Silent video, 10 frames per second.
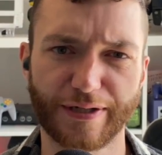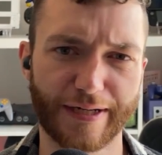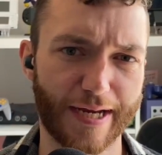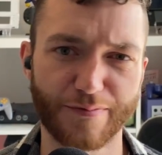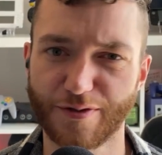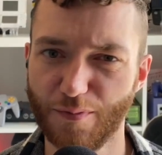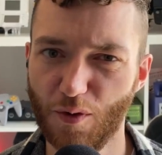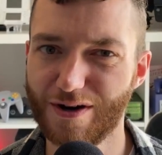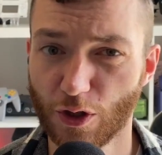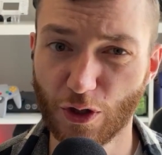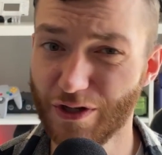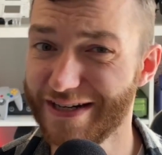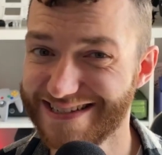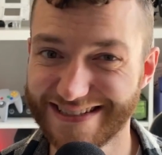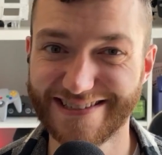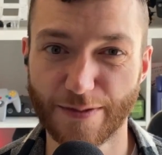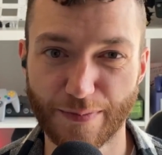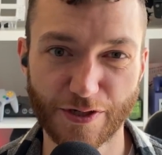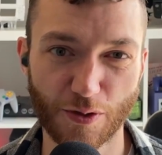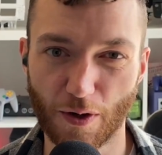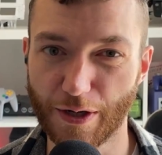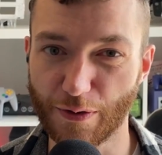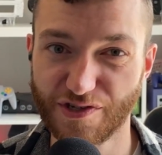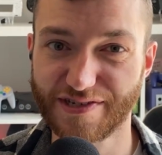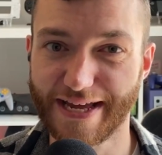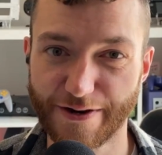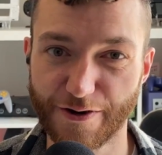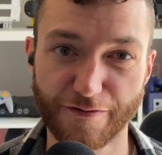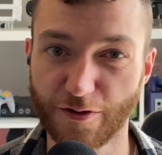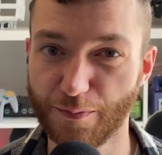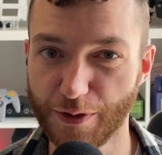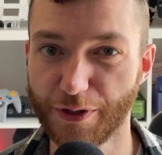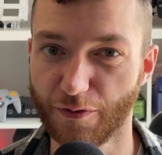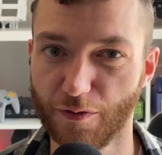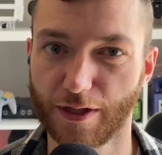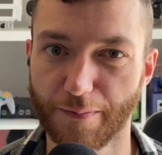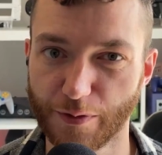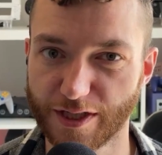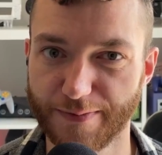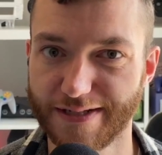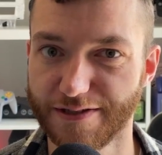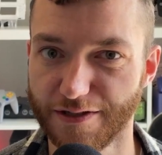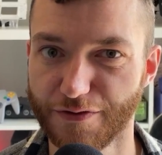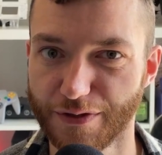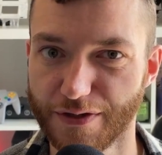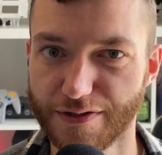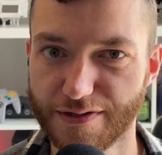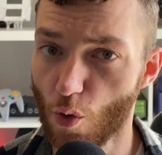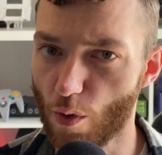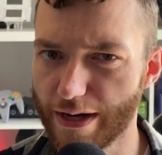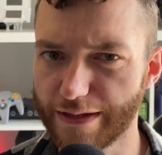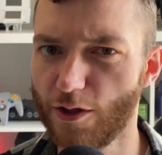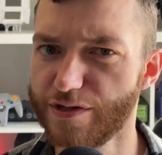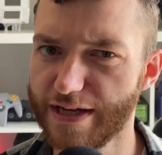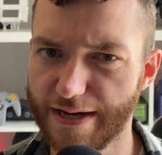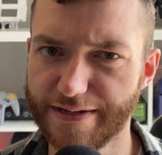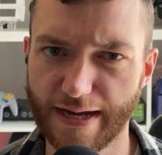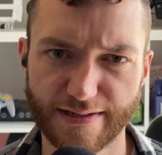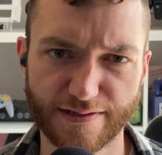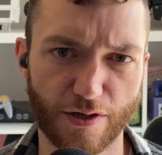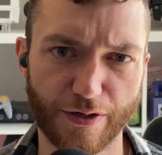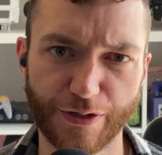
games, and more, could easily slip into our new standard of computing we'll come to expect in the future. Running those AI tasks on